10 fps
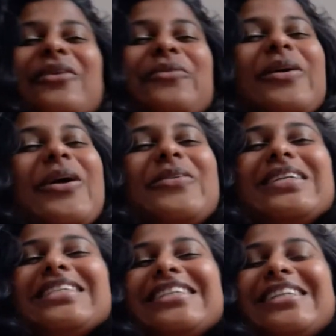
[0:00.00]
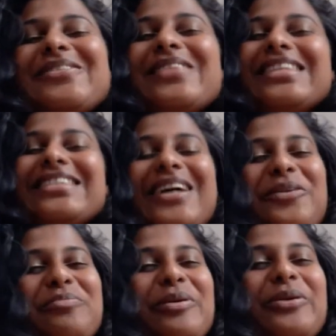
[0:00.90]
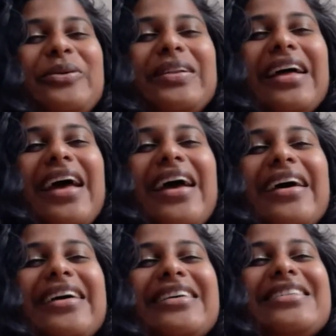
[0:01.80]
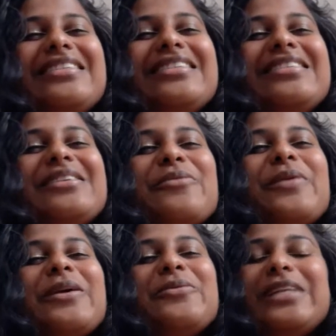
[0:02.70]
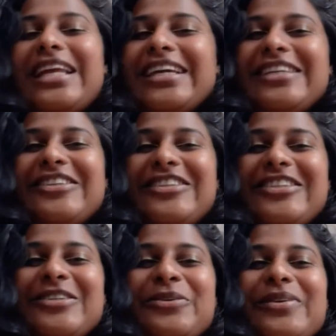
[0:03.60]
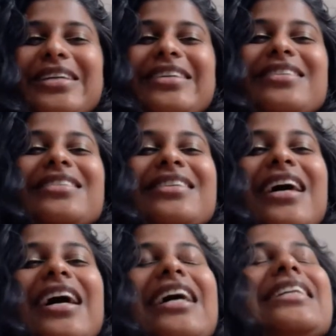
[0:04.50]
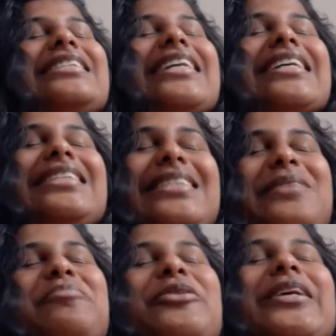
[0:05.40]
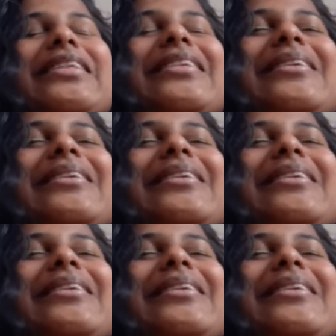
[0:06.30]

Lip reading: We always start with the sound bowl, and what I would like you to do is take a deep breath.